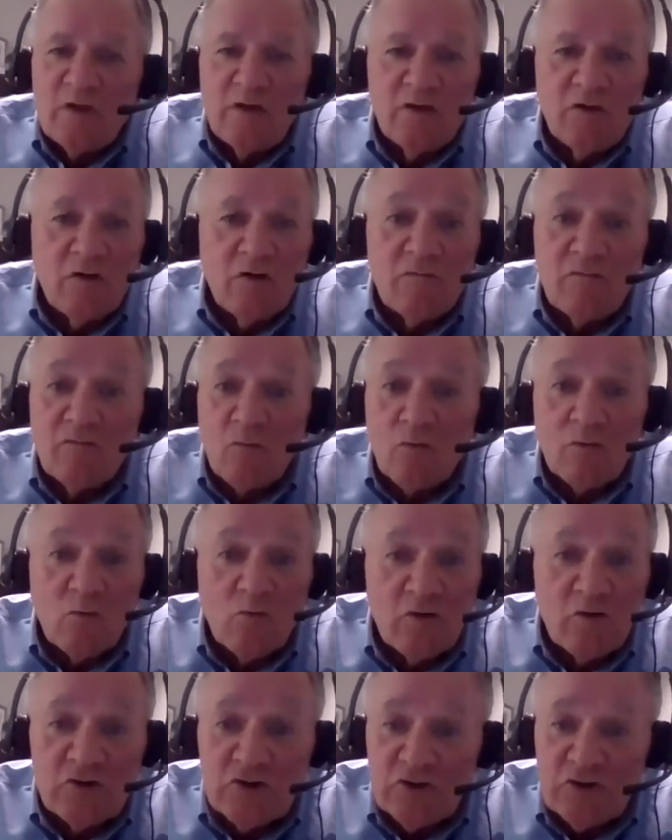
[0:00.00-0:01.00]
for
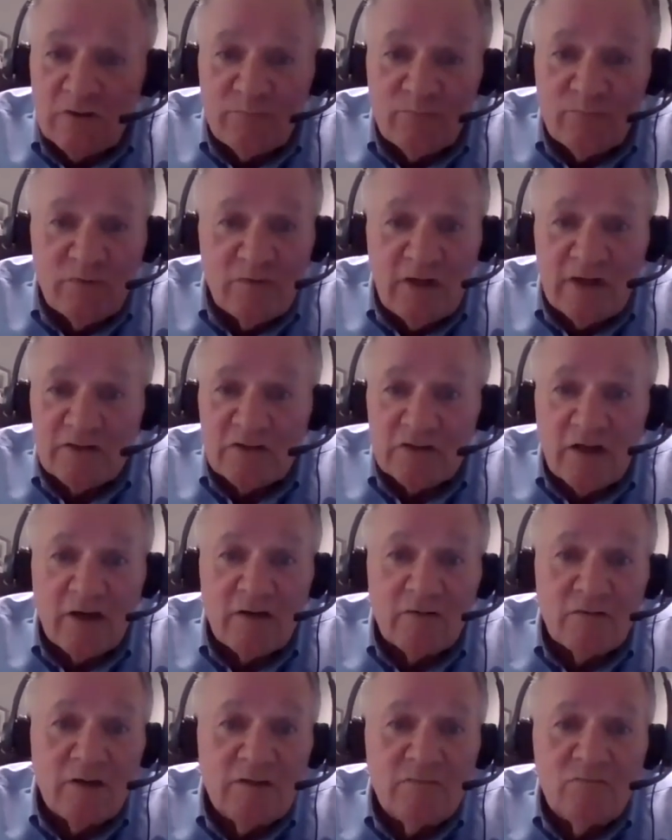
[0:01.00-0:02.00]
worship,
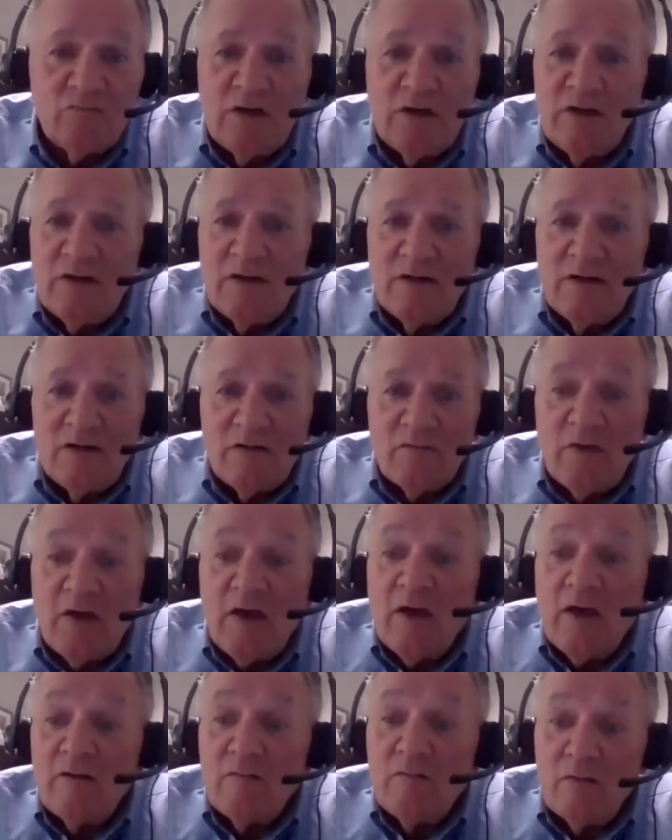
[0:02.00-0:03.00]
etc.,
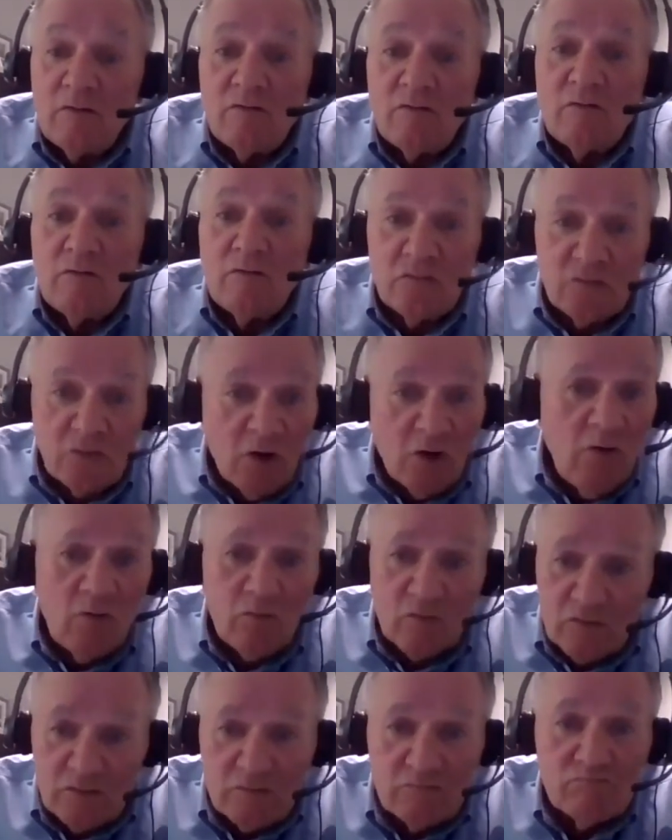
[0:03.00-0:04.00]
then
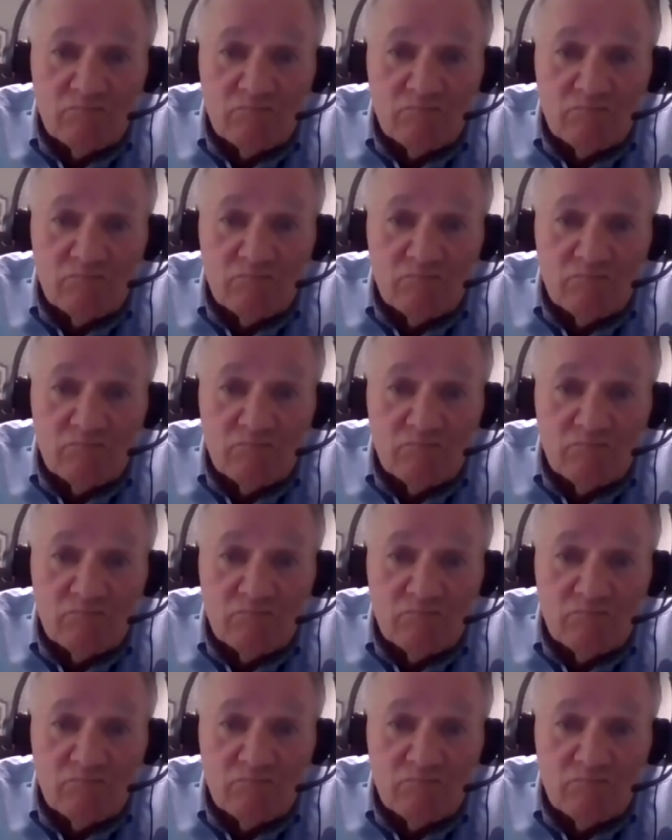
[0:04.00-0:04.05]
don't